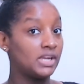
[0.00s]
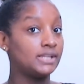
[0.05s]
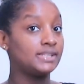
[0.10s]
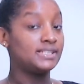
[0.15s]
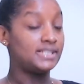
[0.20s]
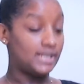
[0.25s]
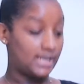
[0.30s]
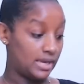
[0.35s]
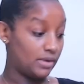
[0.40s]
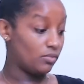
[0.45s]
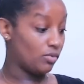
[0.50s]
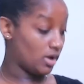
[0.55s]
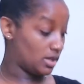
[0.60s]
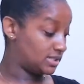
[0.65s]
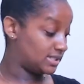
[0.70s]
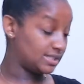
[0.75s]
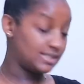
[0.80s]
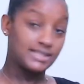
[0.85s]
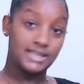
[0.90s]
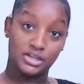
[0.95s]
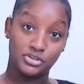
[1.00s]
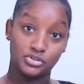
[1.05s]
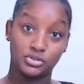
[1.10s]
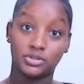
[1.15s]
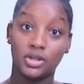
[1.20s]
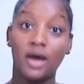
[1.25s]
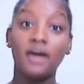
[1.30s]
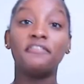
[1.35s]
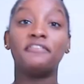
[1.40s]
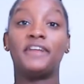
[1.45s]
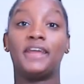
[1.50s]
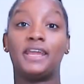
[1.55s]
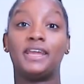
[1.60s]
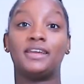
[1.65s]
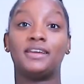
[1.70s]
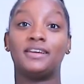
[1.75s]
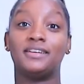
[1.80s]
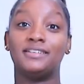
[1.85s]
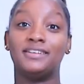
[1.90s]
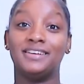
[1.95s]
today was a scheduled off day.
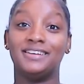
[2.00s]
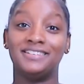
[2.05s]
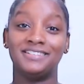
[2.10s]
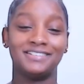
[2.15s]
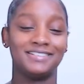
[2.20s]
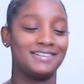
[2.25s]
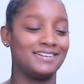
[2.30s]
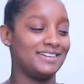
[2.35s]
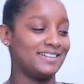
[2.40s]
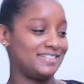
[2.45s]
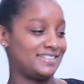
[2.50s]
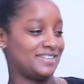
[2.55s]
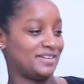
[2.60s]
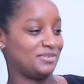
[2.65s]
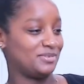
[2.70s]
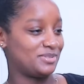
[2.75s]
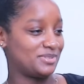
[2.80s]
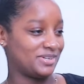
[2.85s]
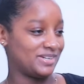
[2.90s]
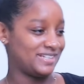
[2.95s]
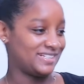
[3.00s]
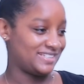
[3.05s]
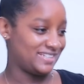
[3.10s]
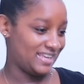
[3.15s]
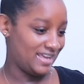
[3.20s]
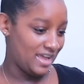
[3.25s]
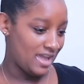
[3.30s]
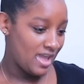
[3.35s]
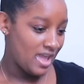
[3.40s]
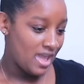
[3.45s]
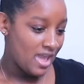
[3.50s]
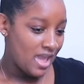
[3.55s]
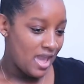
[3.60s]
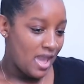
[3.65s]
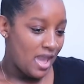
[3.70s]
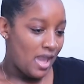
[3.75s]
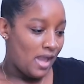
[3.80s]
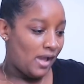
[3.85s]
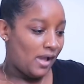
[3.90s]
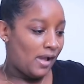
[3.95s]
Sounds crazy,
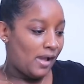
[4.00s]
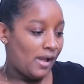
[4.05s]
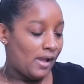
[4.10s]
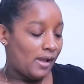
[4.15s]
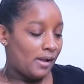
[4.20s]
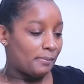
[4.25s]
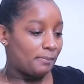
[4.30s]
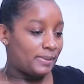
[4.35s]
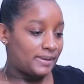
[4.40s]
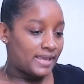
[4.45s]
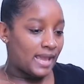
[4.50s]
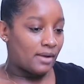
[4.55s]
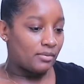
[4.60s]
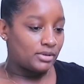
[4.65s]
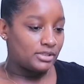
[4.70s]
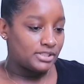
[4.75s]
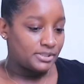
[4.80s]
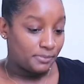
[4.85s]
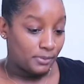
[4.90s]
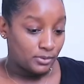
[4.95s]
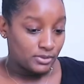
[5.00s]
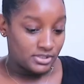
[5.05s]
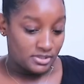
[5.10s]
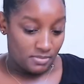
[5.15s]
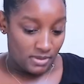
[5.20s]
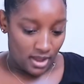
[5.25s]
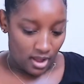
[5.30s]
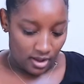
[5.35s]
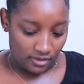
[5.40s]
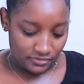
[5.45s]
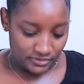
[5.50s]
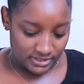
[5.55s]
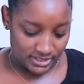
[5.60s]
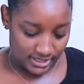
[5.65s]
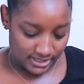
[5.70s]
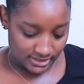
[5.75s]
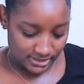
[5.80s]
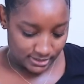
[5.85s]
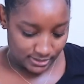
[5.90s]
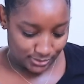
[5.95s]
but yeah, we're supposed to be off
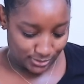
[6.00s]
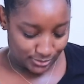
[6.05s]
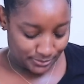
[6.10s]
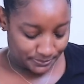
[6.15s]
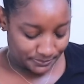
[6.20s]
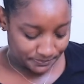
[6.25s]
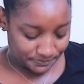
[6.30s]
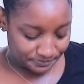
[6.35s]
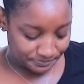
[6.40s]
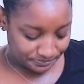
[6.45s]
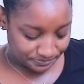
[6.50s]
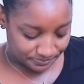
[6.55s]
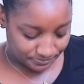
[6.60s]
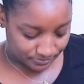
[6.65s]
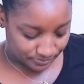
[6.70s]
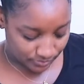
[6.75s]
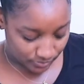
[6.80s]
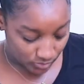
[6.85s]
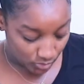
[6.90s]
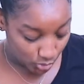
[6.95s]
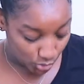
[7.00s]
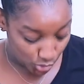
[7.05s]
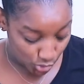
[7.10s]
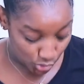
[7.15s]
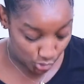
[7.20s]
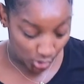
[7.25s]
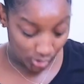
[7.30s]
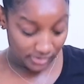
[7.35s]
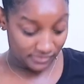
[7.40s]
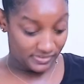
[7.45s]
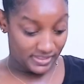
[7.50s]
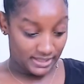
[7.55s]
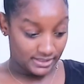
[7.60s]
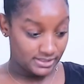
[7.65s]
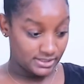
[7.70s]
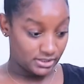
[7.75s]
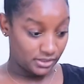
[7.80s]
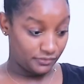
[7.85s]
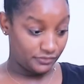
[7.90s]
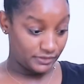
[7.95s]
today, so none of that
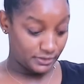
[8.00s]
stuff